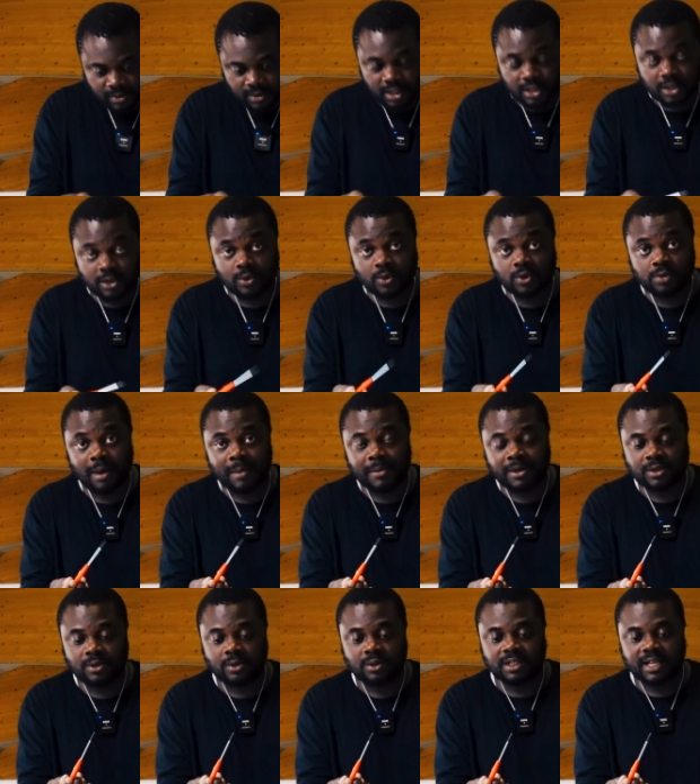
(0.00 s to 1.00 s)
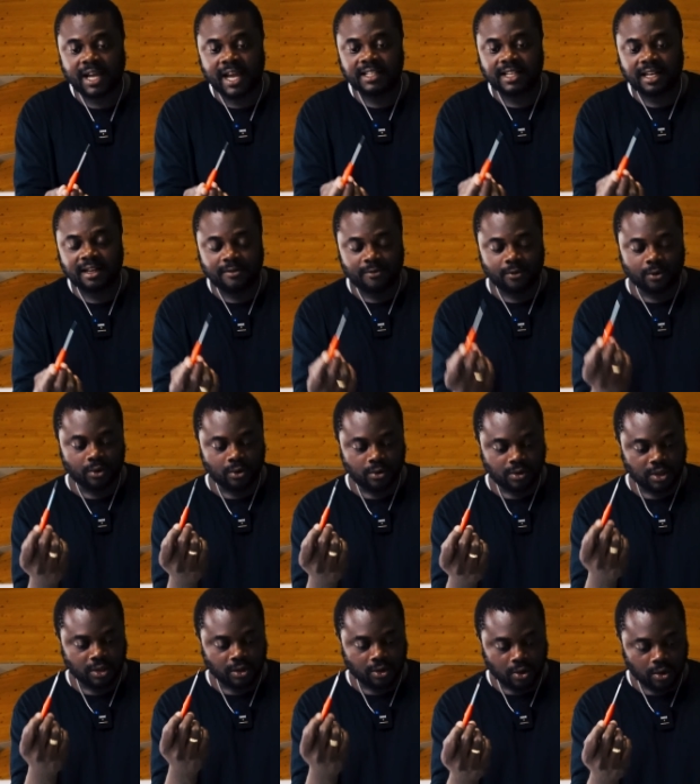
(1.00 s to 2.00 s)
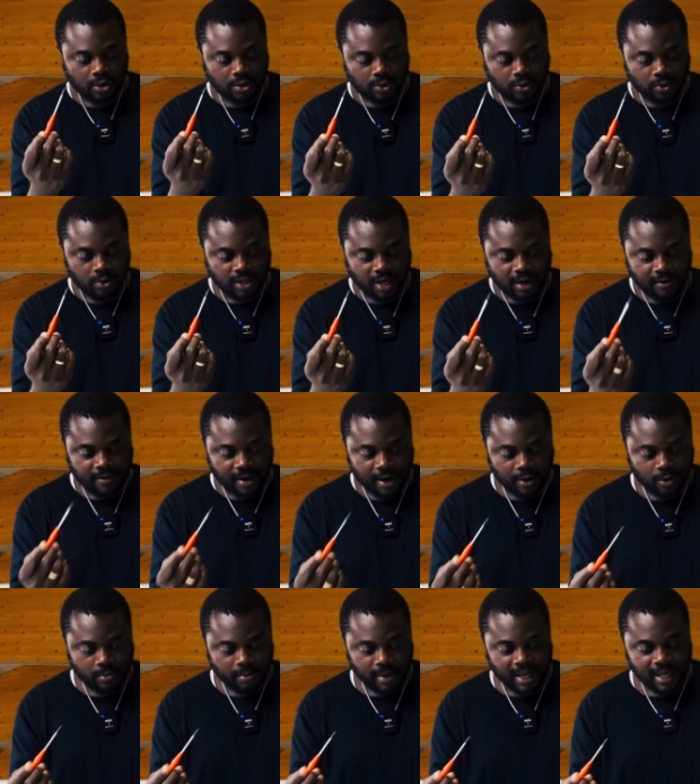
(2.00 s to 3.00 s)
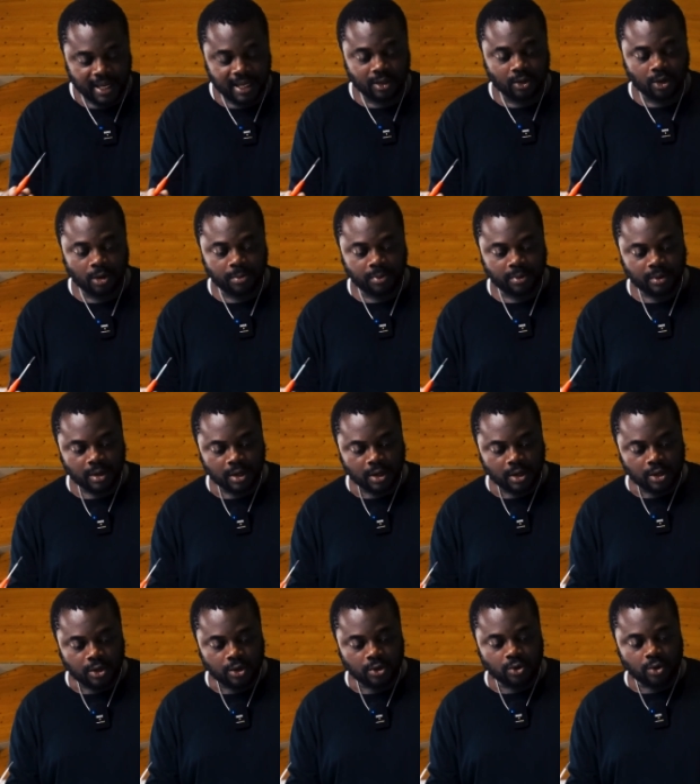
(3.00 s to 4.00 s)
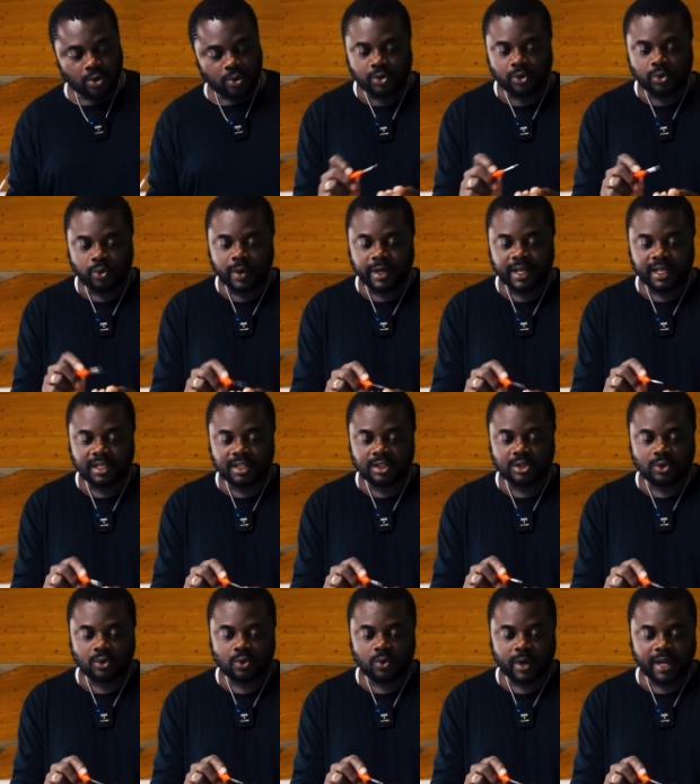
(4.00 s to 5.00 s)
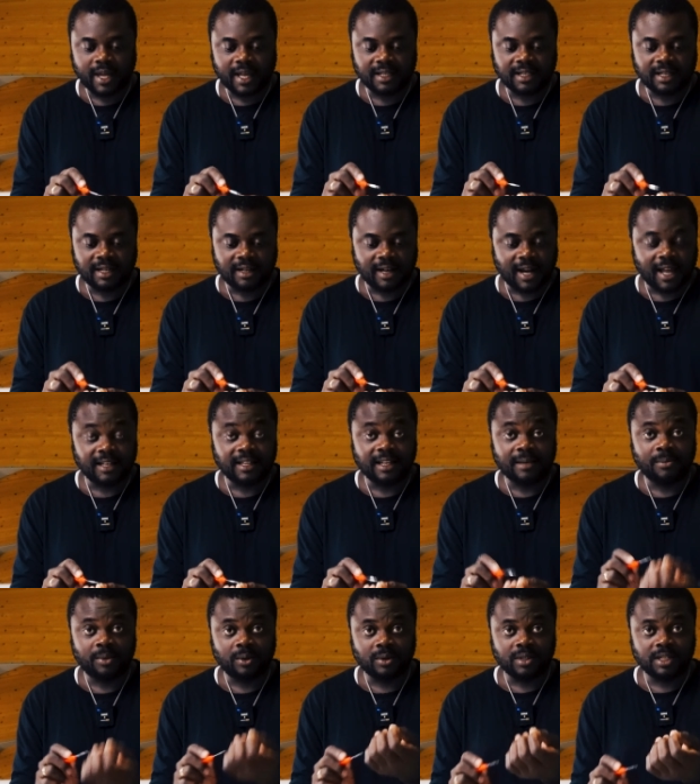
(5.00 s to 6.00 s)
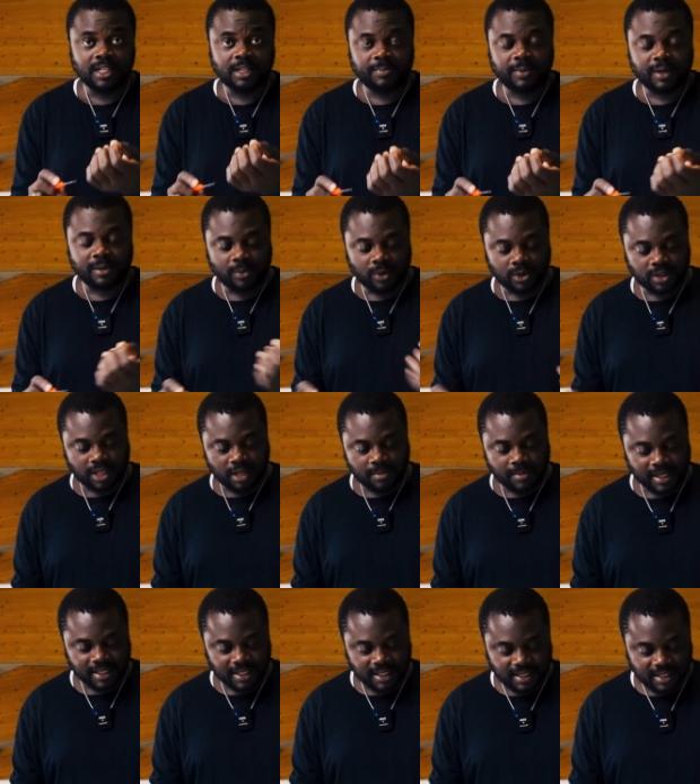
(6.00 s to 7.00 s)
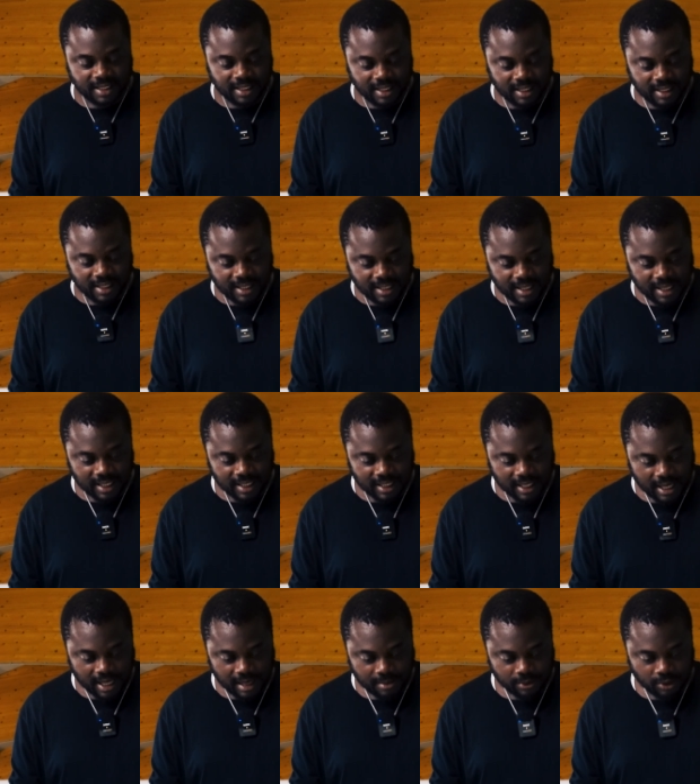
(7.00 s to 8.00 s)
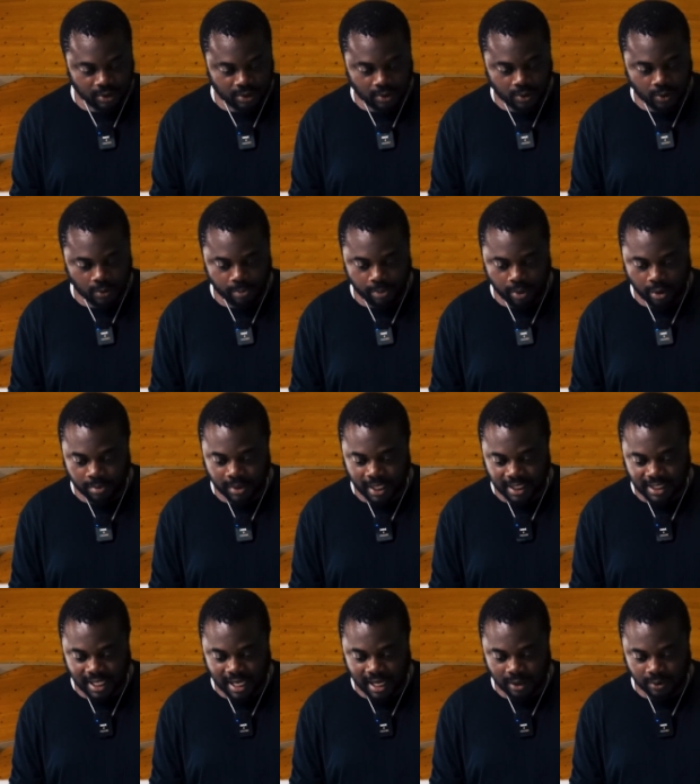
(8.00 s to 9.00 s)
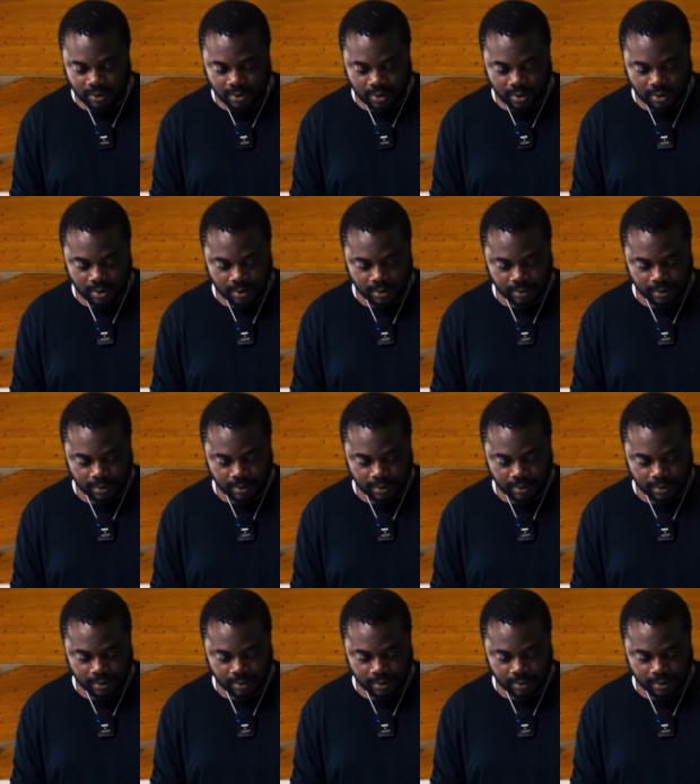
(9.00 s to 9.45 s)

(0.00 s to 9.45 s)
the screws might be so tight and if you use the wrong screwdriver, you might end up you know, ruining the screw head right there. But this pretty much came out easily and I'm just going to pop that out